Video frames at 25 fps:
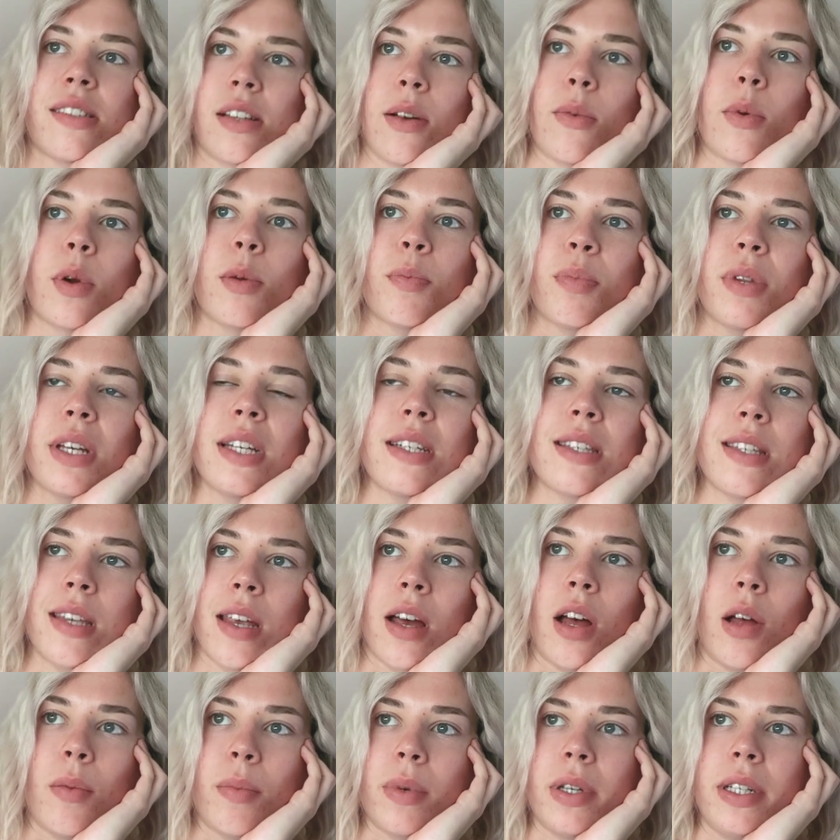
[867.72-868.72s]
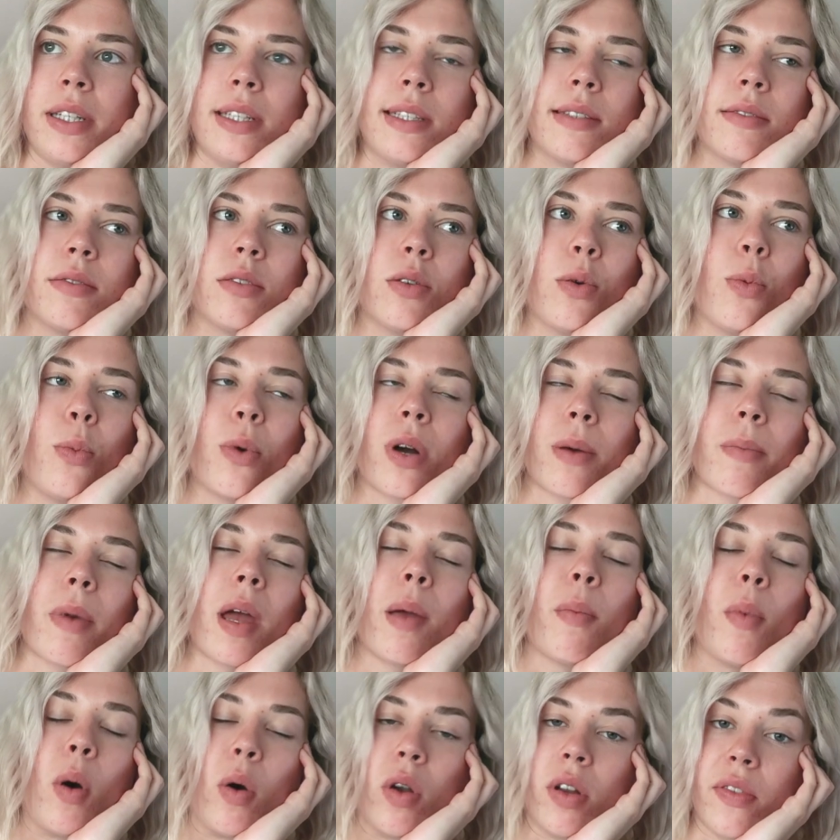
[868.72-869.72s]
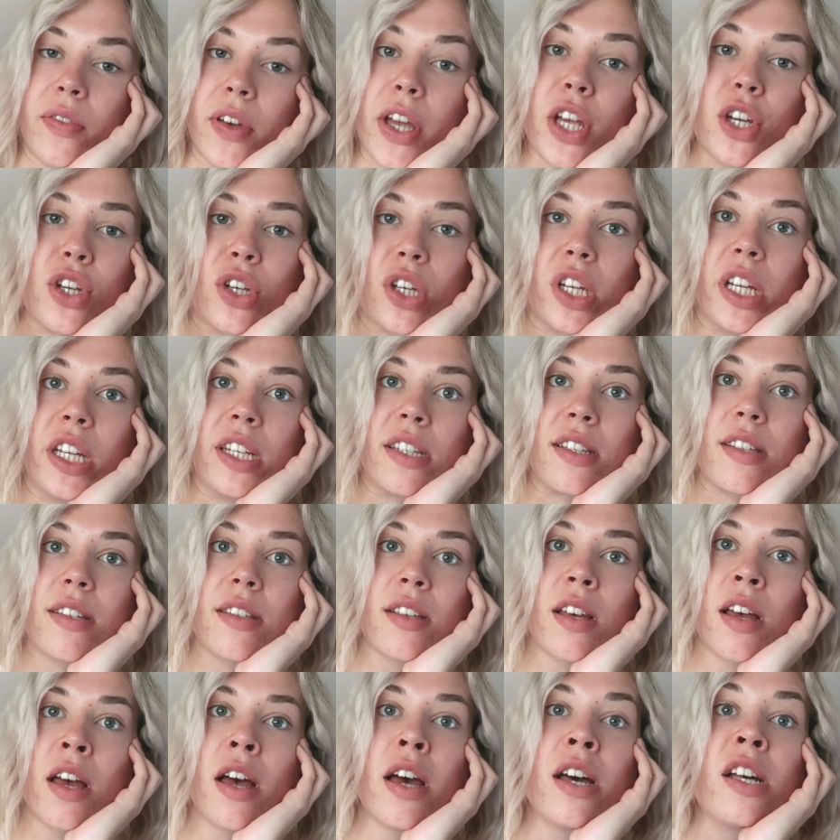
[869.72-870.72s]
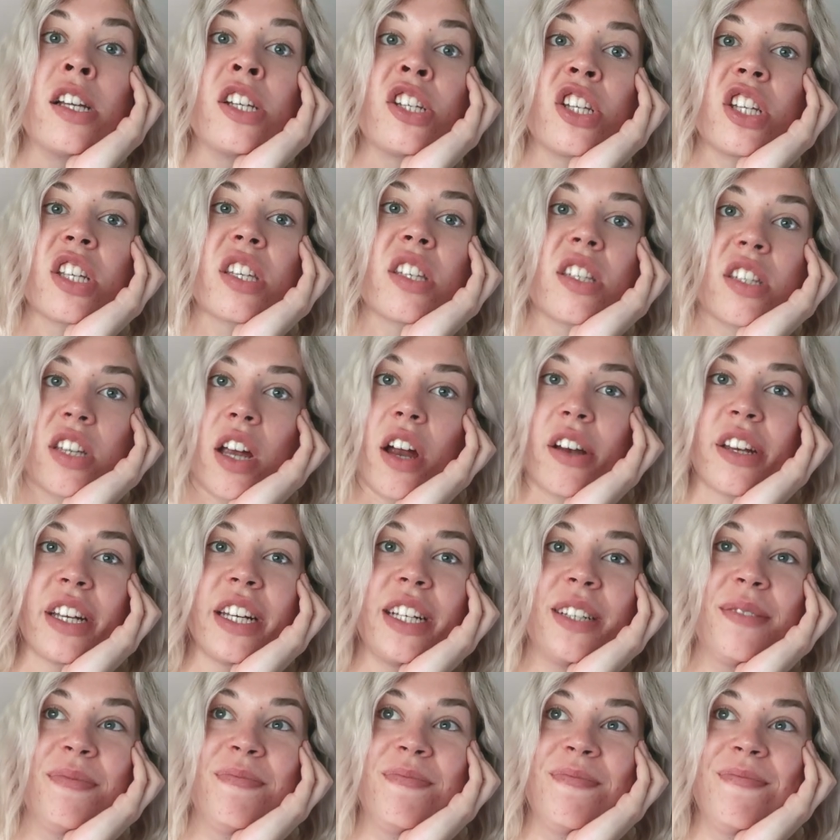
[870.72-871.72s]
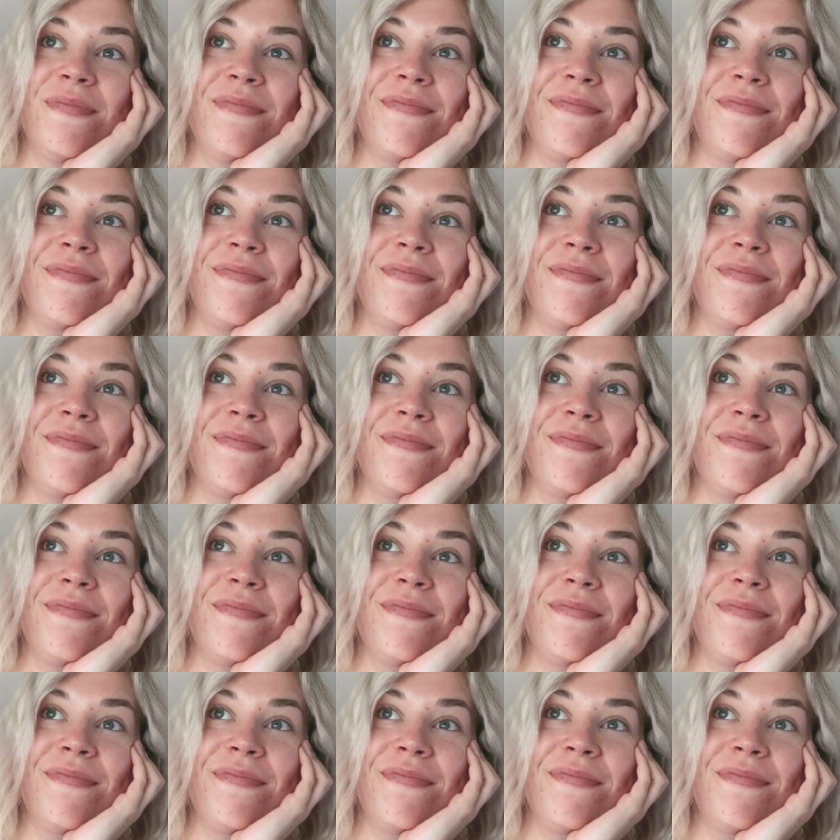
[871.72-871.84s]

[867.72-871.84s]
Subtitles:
someone please tell me where my motivation is to study?